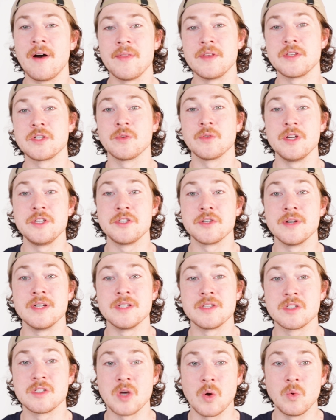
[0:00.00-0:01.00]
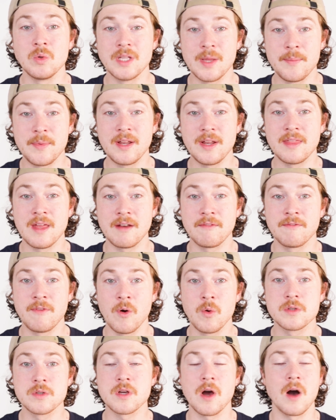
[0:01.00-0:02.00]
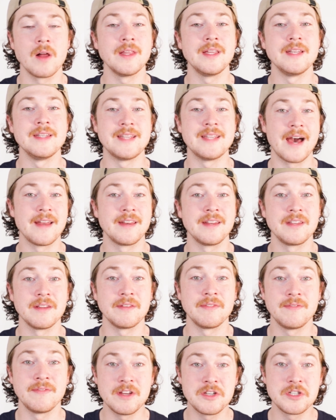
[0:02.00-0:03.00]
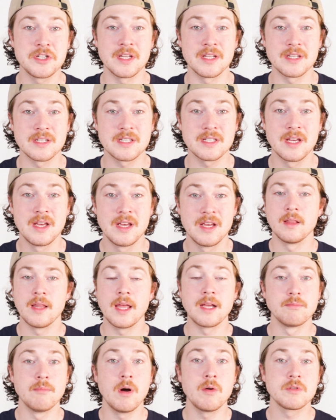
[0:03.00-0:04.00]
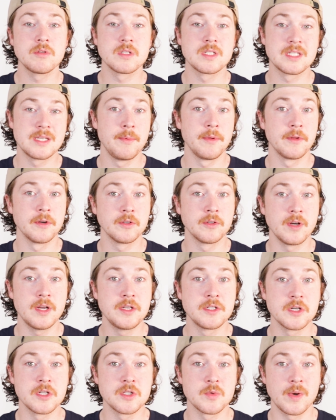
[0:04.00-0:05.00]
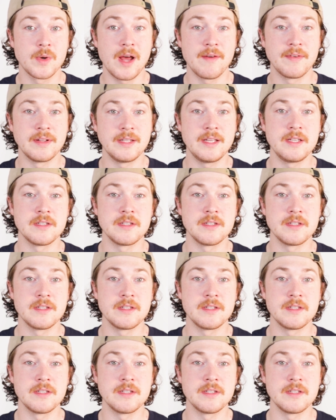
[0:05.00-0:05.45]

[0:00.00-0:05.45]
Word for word: on this creature is so limited that folks call it data deficient. Like most similar creatures would have at